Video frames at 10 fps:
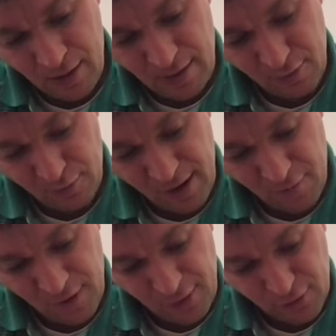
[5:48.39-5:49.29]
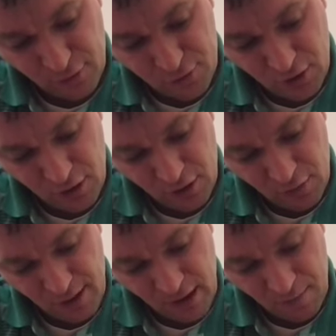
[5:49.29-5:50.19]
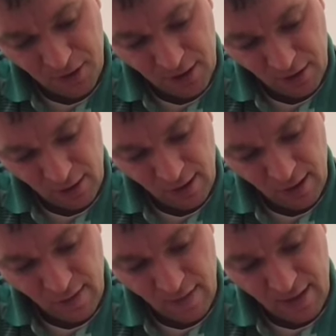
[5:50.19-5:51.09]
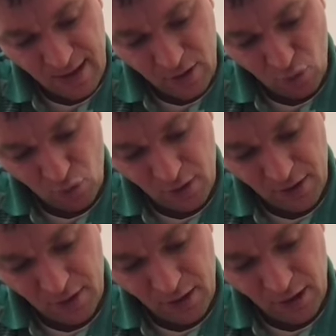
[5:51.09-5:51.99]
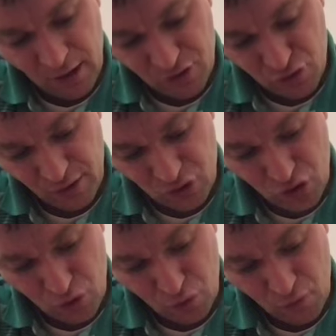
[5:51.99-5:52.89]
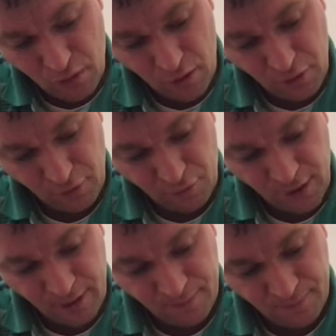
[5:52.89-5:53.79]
And the ring finger goes all the way up here on string 2, 3rd fret.